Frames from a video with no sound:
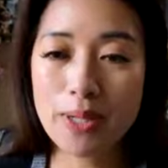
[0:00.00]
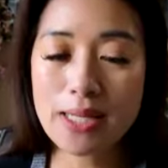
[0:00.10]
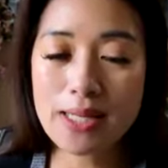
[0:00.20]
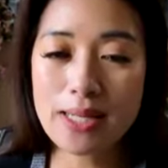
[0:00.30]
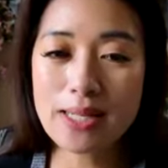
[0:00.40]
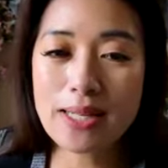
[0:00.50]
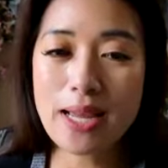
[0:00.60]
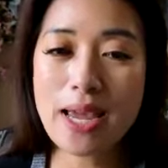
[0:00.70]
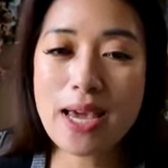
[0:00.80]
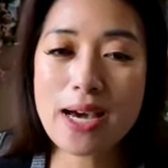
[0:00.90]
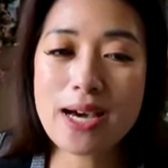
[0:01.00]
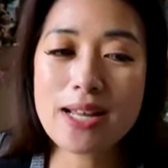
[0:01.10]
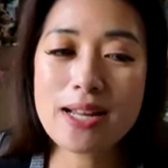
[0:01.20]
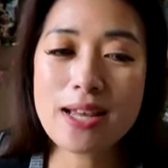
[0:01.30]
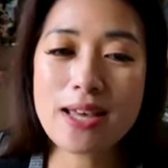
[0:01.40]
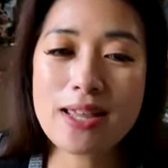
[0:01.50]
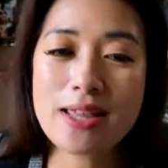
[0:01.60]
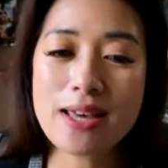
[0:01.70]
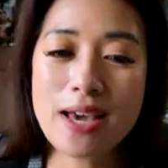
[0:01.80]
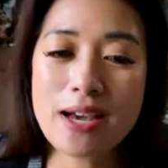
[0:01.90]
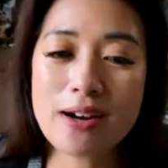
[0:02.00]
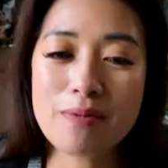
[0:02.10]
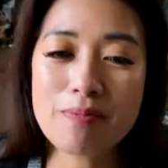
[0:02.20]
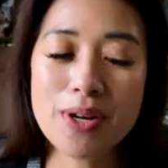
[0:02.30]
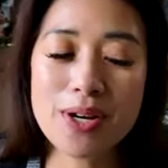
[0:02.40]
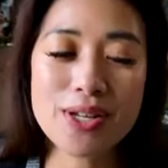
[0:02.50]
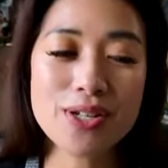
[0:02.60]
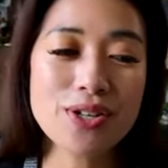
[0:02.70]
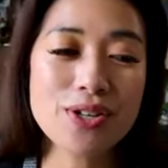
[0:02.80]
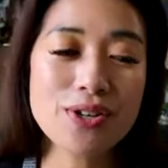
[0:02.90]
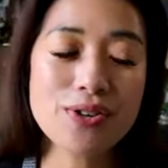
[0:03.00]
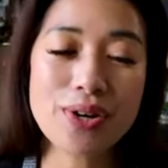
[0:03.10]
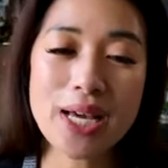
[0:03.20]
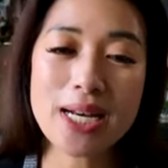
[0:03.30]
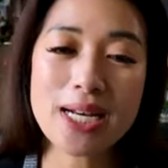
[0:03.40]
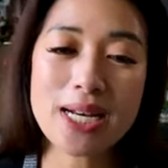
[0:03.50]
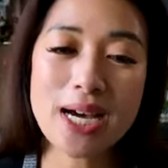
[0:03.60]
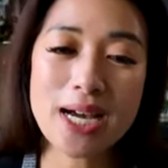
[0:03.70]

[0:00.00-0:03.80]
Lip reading: places and they are pretty new and